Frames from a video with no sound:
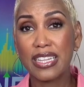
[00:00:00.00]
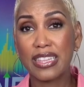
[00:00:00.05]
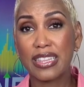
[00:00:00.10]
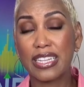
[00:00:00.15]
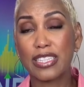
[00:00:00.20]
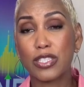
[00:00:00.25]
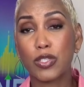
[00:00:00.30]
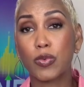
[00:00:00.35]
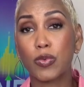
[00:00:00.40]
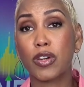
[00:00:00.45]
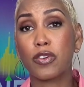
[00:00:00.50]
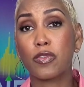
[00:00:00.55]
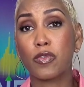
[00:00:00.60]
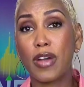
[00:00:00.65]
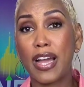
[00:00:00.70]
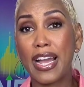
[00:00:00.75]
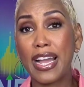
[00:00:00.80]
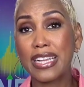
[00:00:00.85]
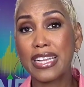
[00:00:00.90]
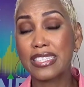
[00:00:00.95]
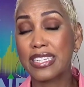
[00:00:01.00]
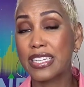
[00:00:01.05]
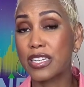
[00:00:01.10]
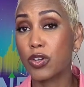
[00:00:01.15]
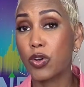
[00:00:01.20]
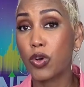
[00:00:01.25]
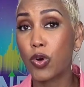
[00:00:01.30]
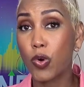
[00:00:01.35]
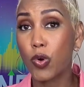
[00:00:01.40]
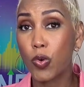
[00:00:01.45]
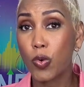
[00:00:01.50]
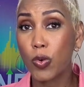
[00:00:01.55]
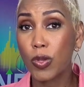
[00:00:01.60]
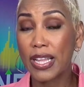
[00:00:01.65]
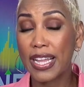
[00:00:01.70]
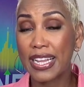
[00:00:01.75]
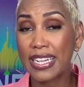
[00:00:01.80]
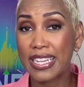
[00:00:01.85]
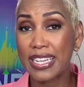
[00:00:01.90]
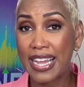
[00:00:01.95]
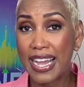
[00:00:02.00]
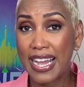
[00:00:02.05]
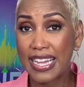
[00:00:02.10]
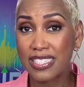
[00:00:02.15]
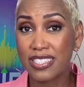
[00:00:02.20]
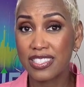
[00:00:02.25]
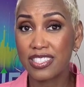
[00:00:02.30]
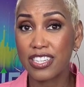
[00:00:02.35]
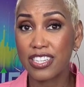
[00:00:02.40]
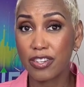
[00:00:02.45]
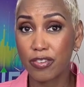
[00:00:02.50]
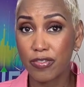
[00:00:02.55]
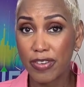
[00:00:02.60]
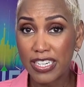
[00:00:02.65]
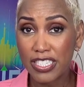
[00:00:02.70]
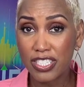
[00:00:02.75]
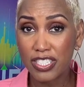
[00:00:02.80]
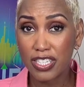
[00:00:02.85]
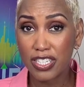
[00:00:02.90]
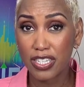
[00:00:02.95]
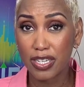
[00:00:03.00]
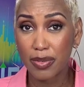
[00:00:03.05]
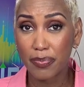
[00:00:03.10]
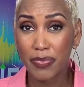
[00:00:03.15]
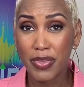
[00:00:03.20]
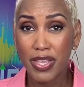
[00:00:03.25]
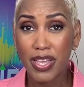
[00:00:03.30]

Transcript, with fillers: led to a rise in coal and gas generation.